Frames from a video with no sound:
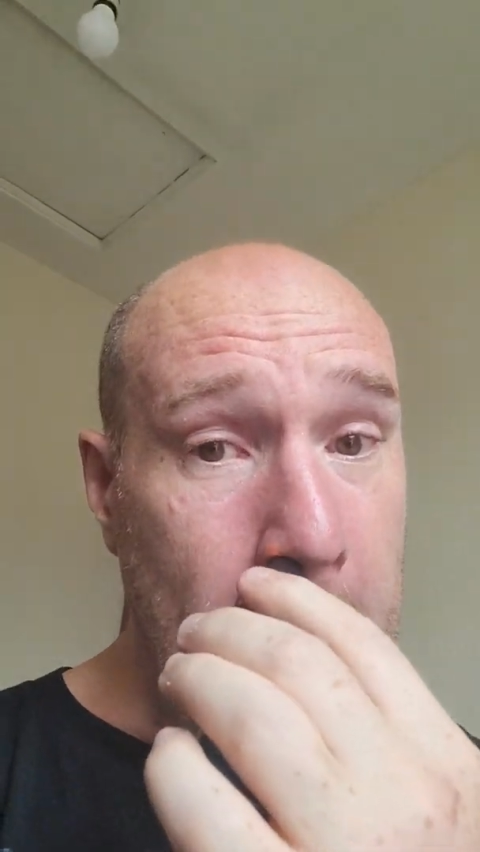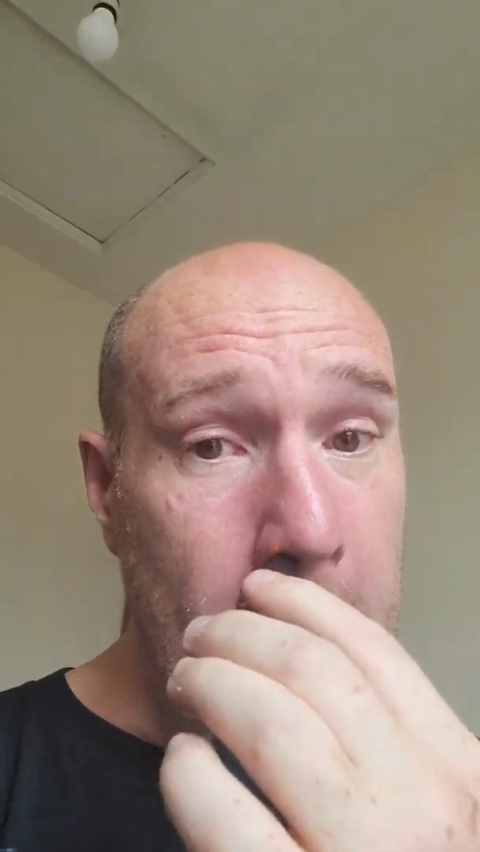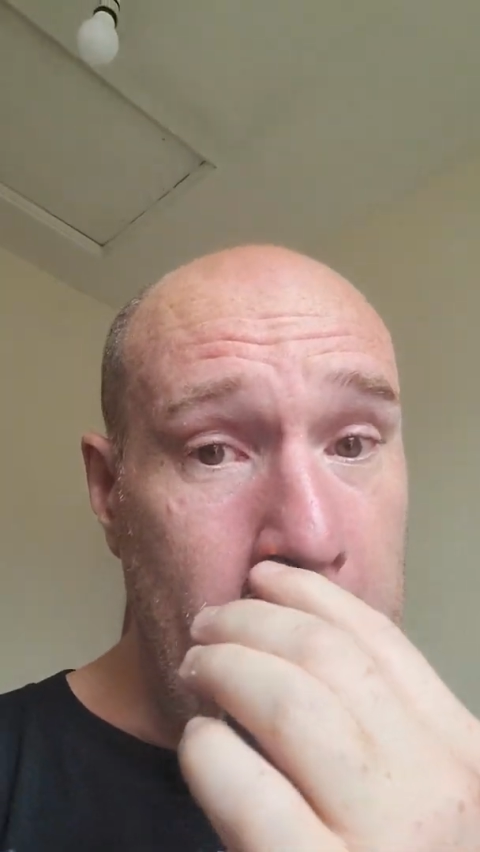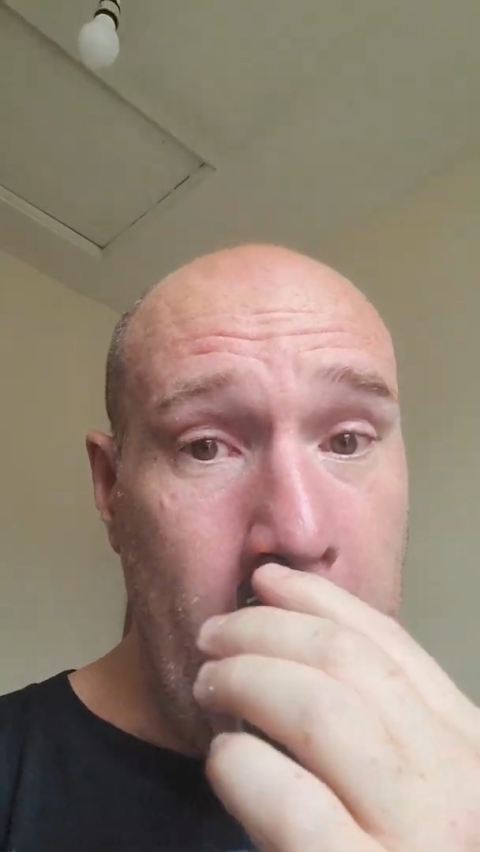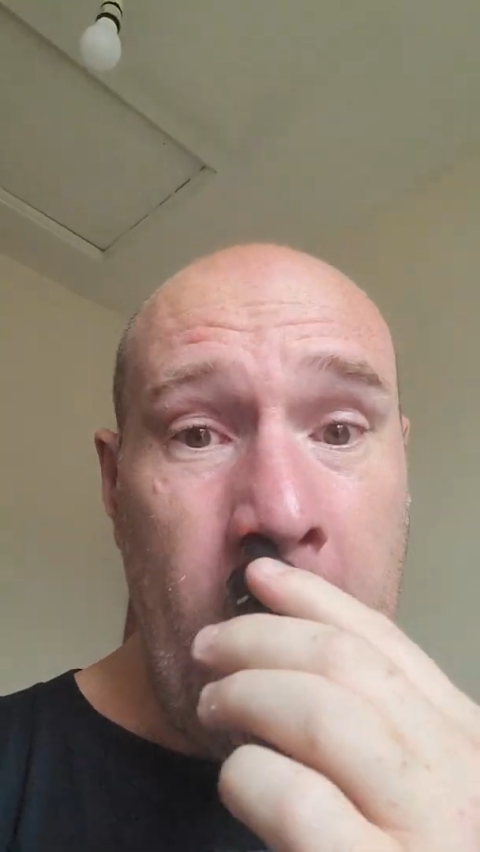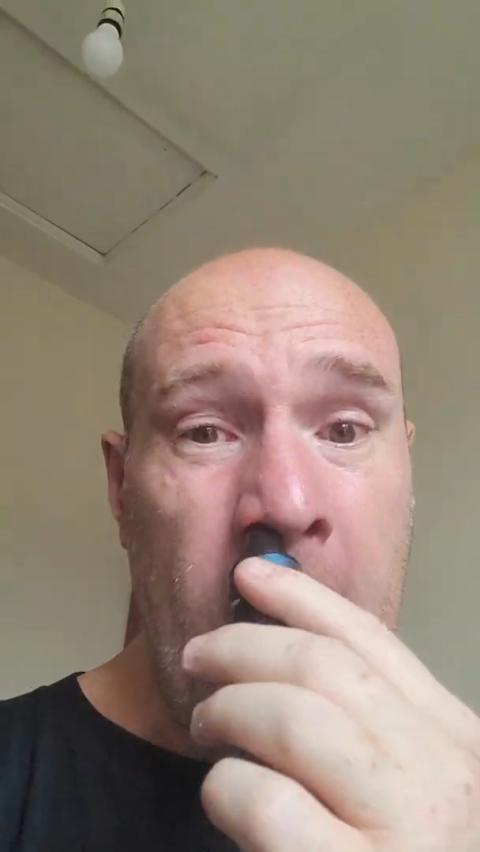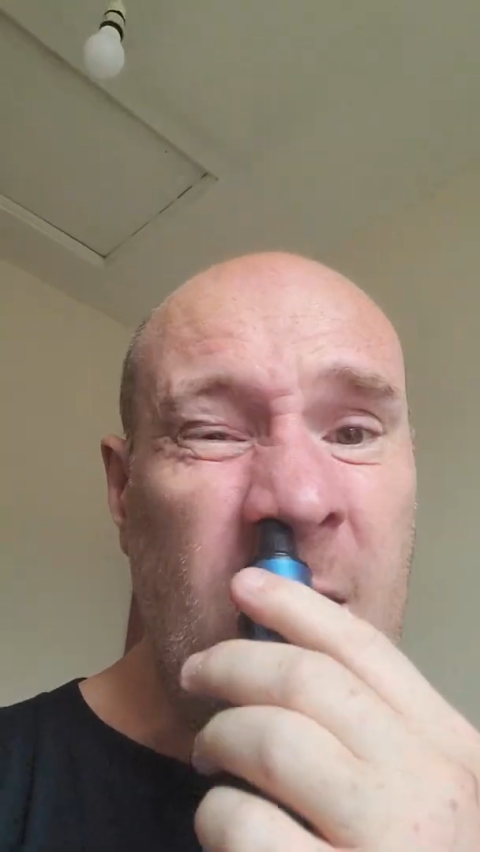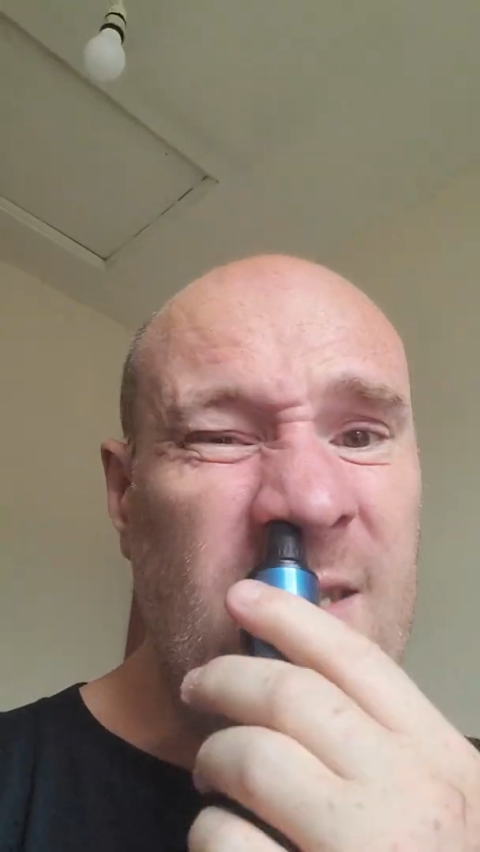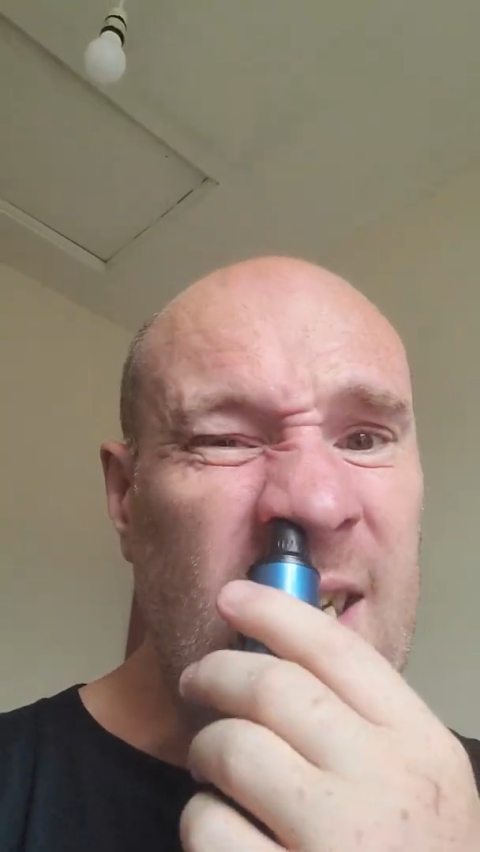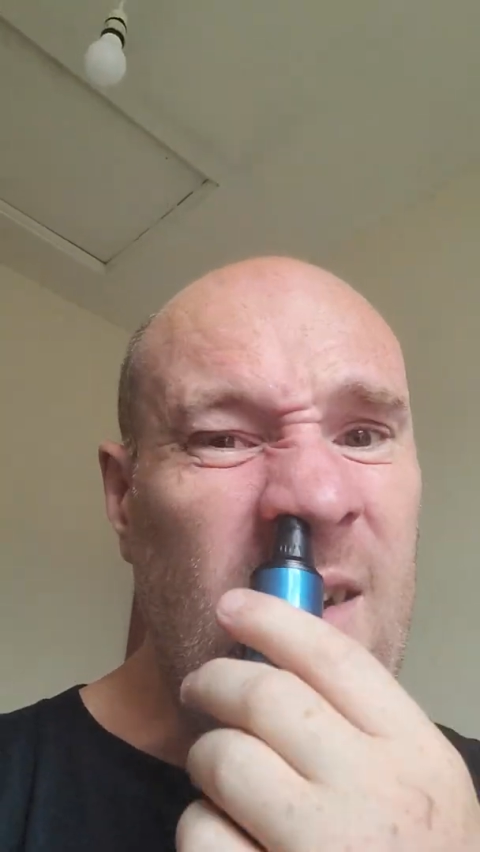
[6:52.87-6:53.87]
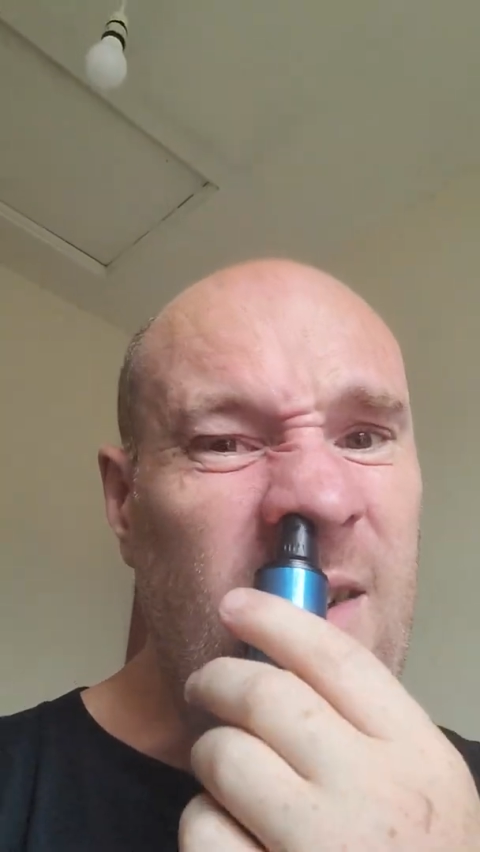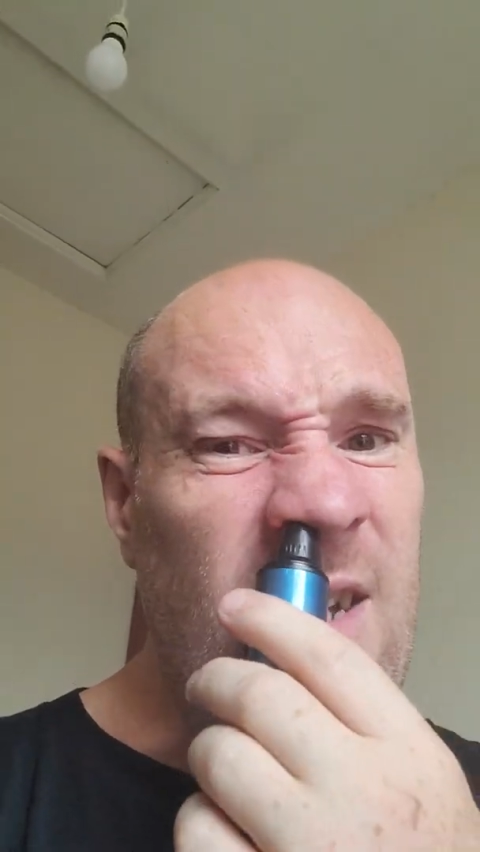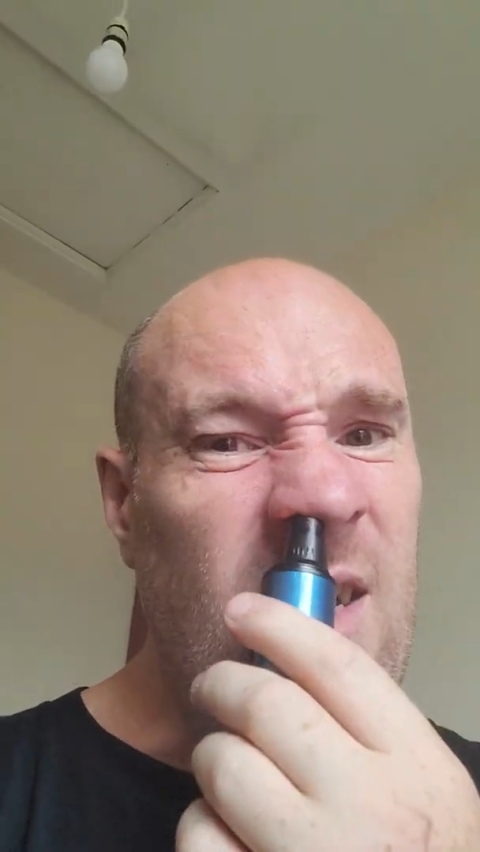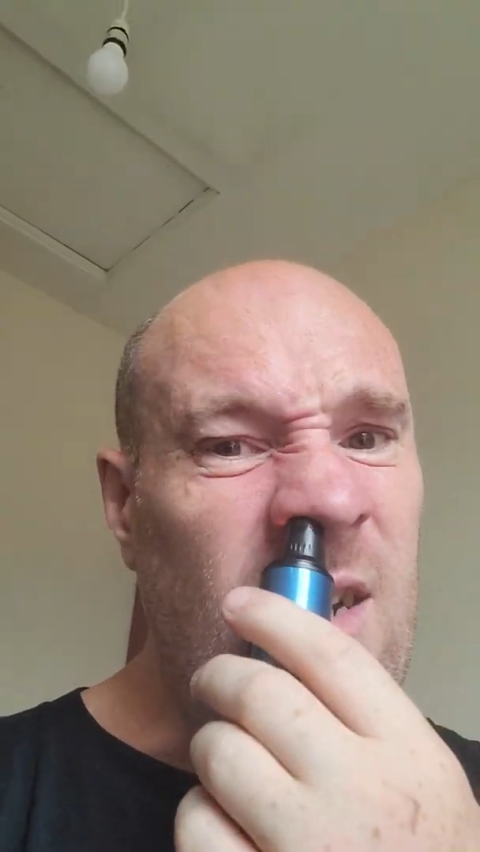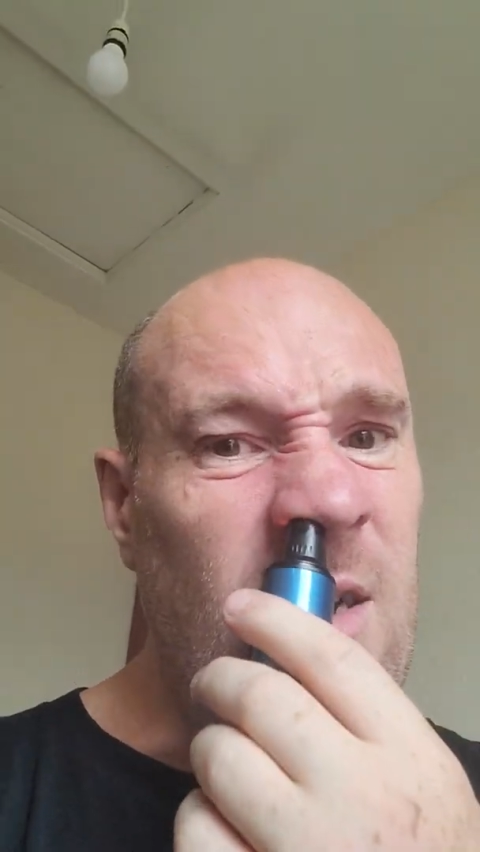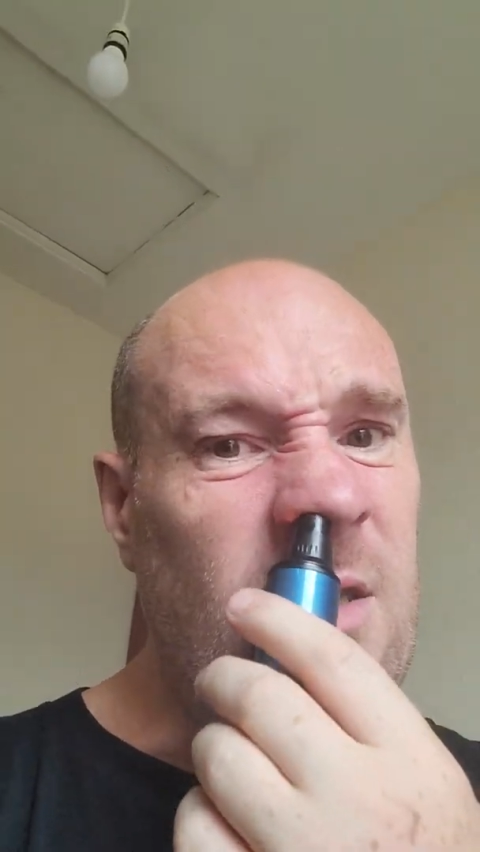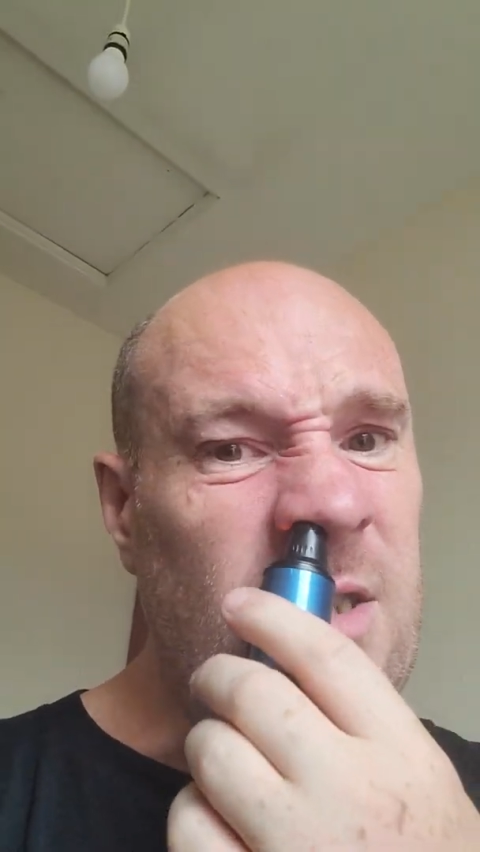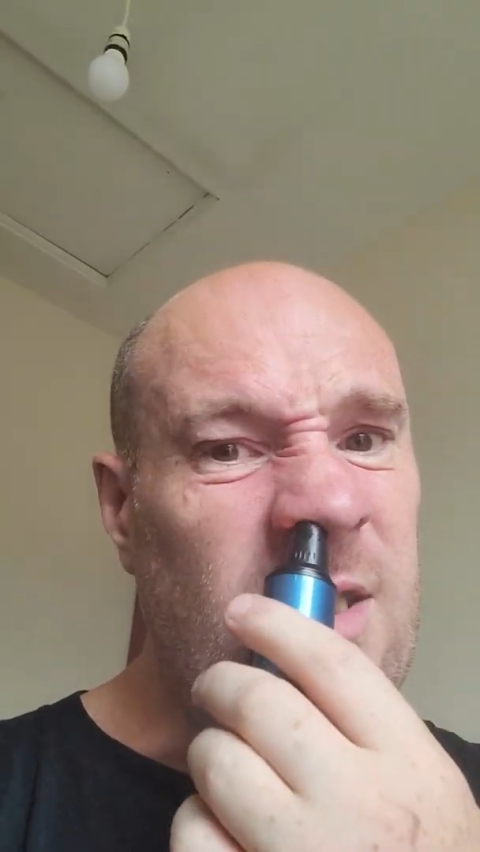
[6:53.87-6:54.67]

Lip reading: all your hairs out of your nose,